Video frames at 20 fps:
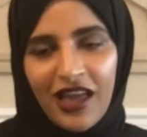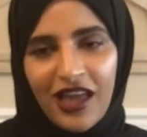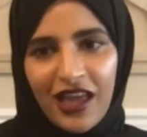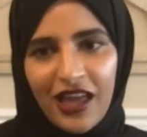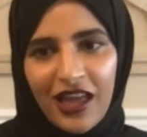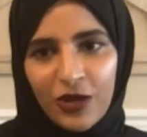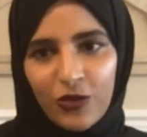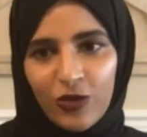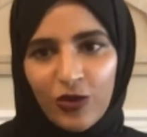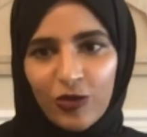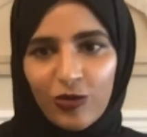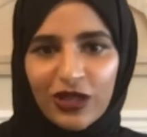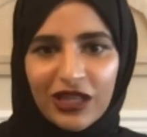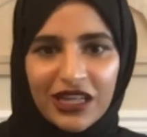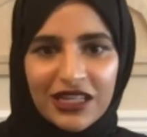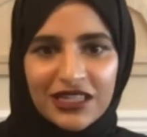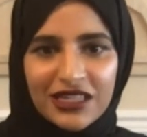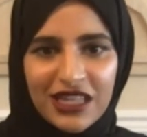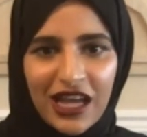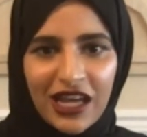And we're really
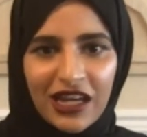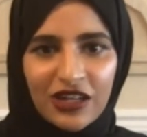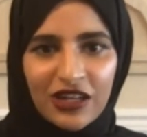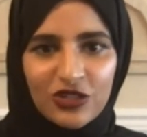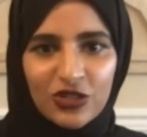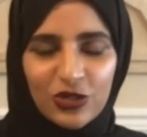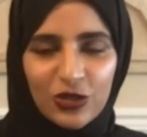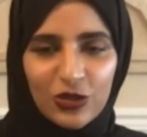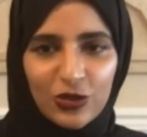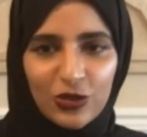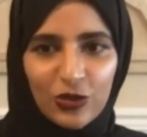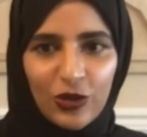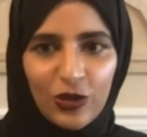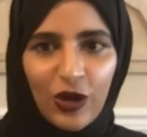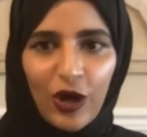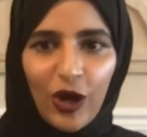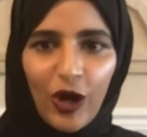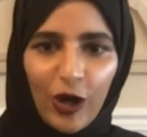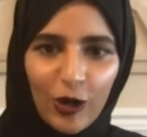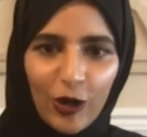excited to
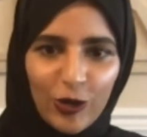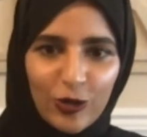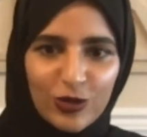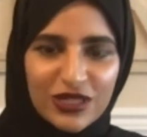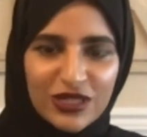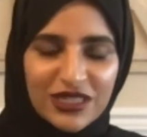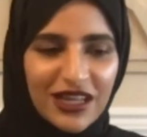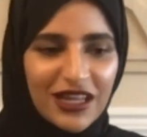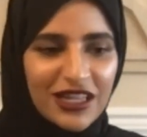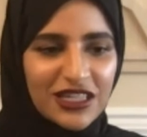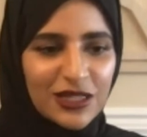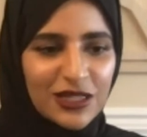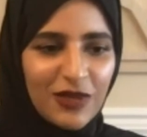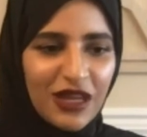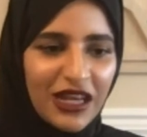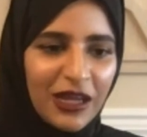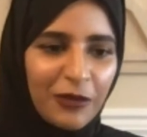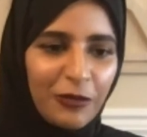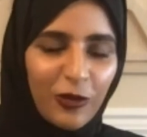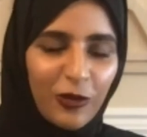host as
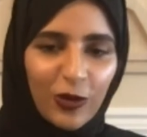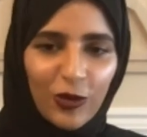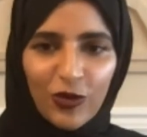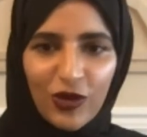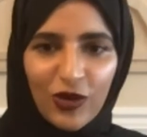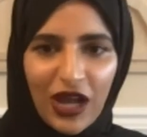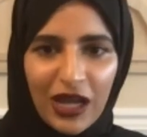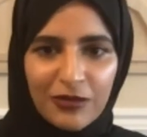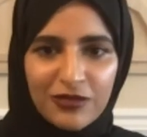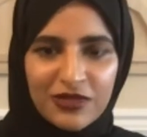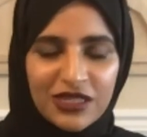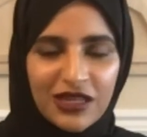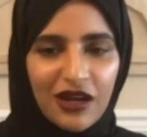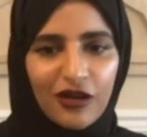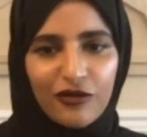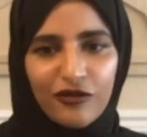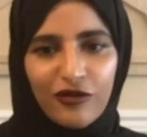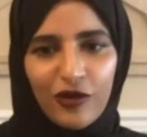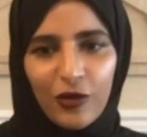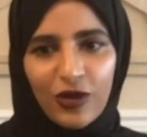many programs that
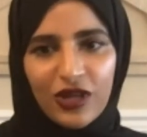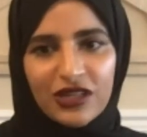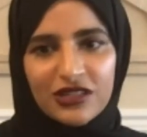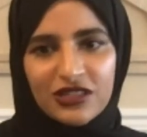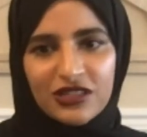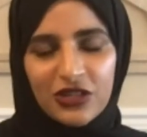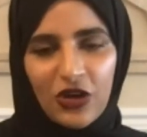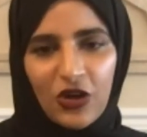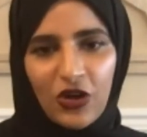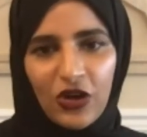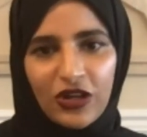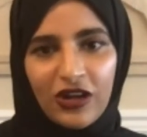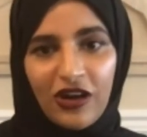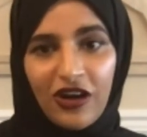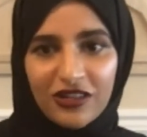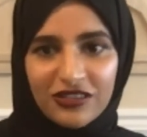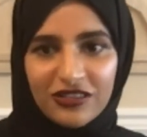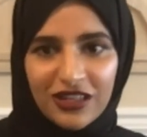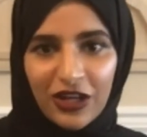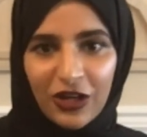are focused on
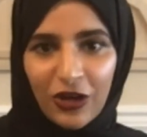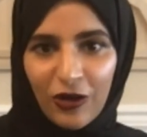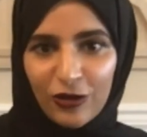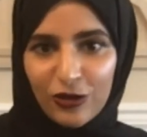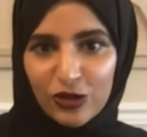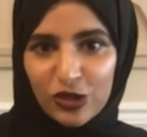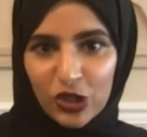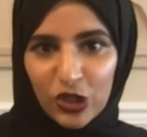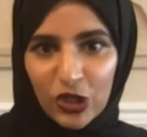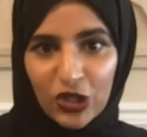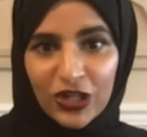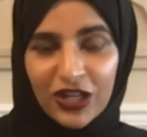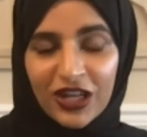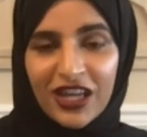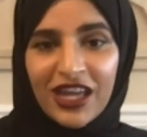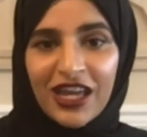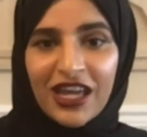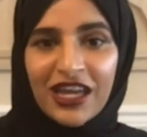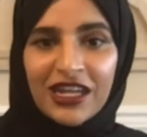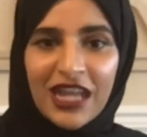art and culture
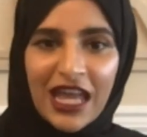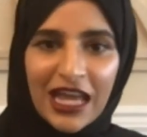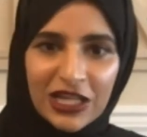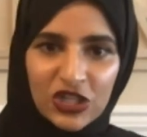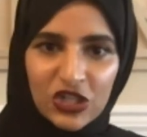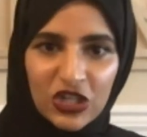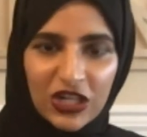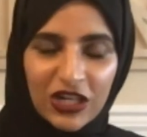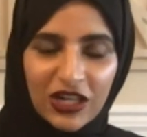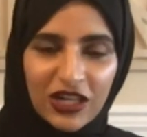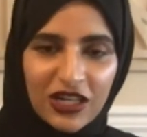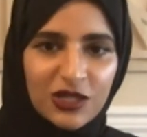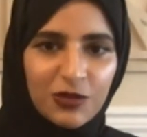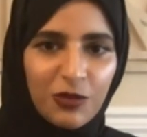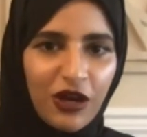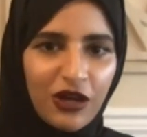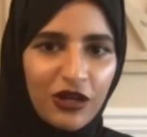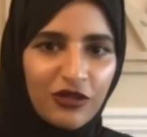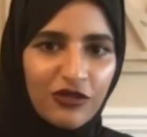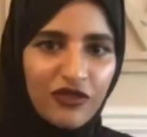next year as
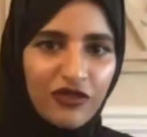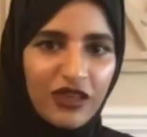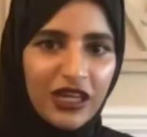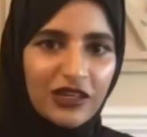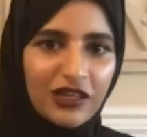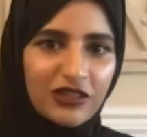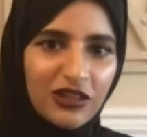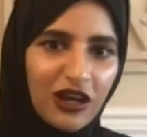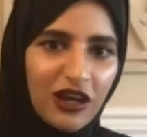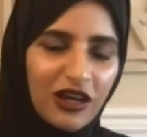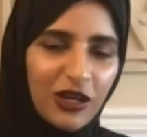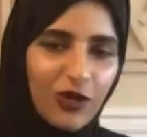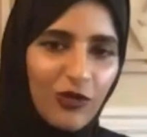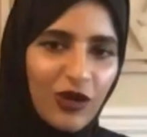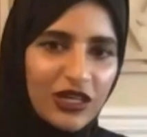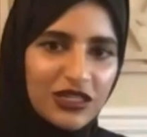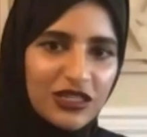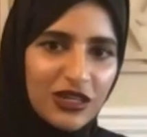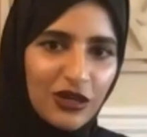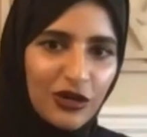part of the Qatar
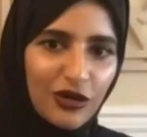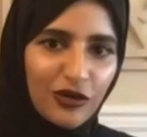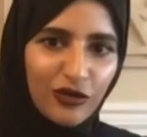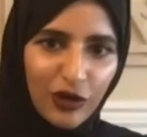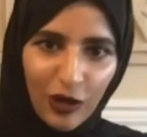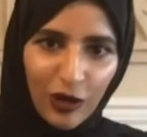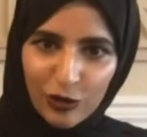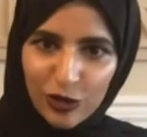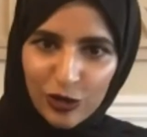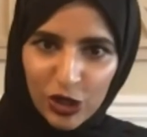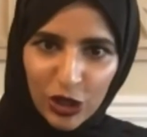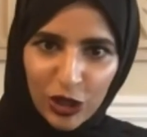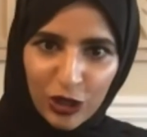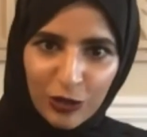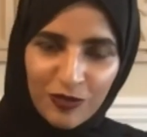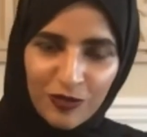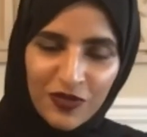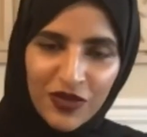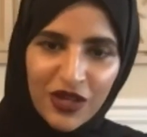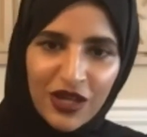U.S. Year of Culture.
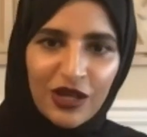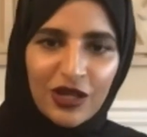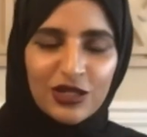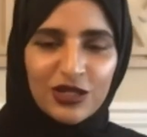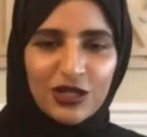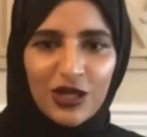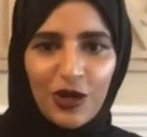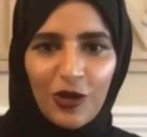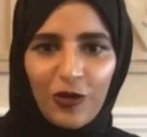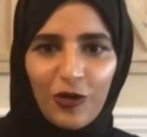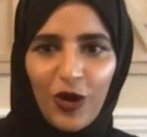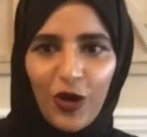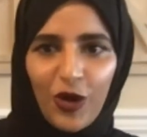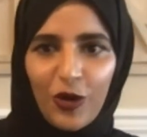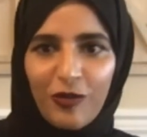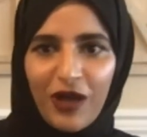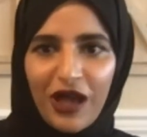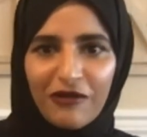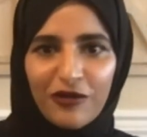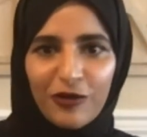So
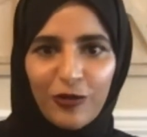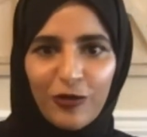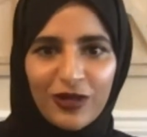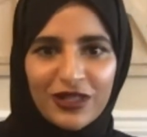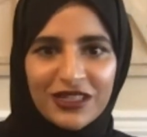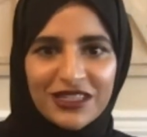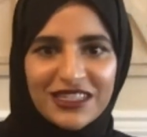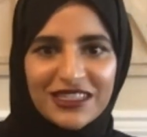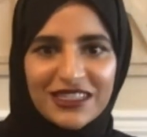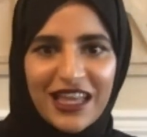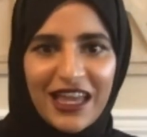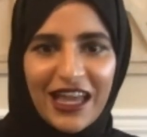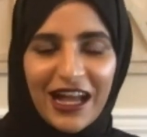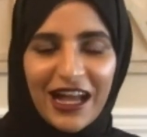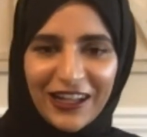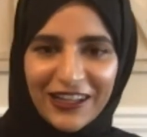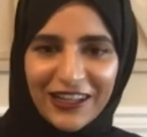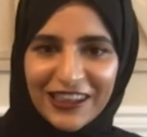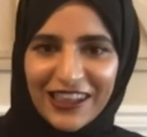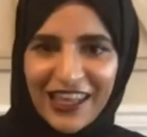hope everyone stay
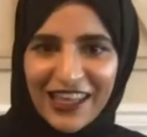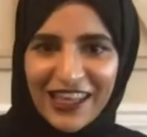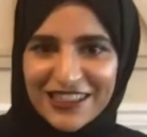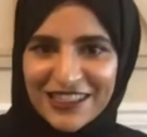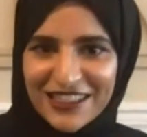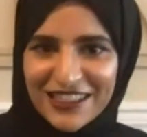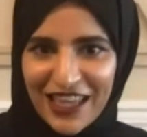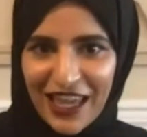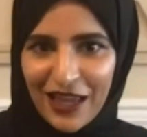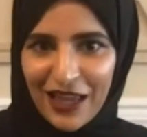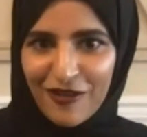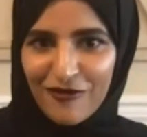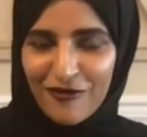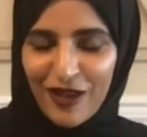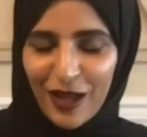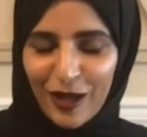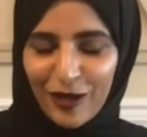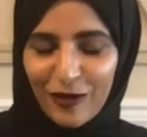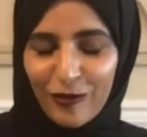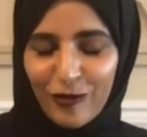healthy and safe,
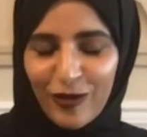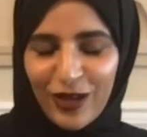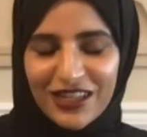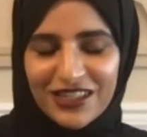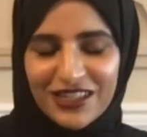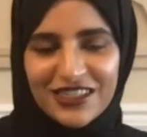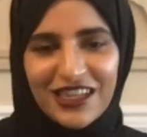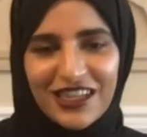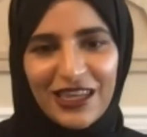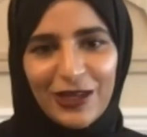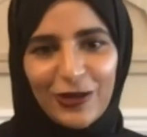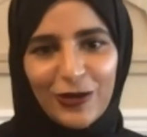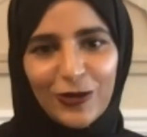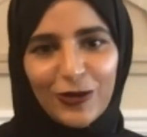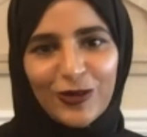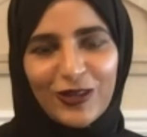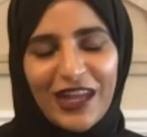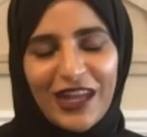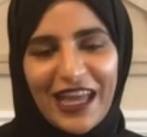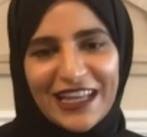and we see you
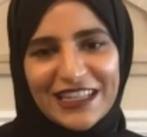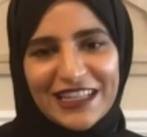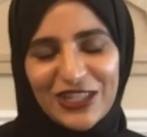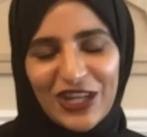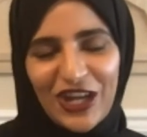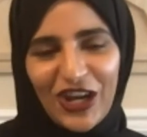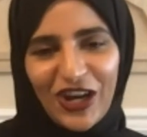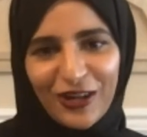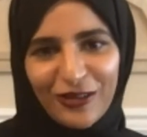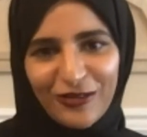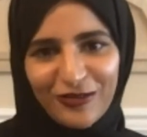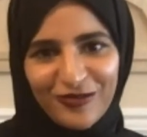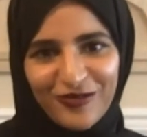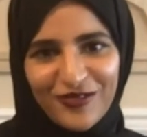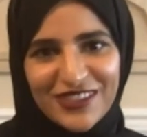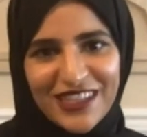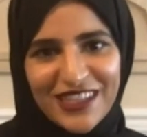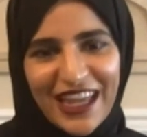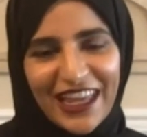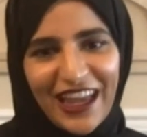next year.
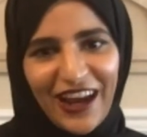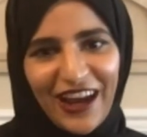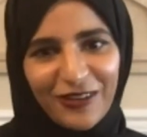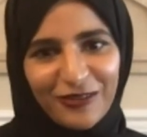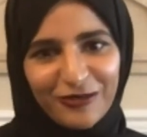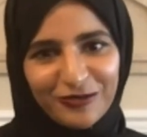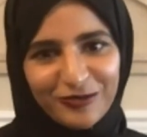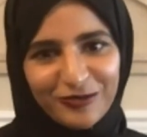Take care.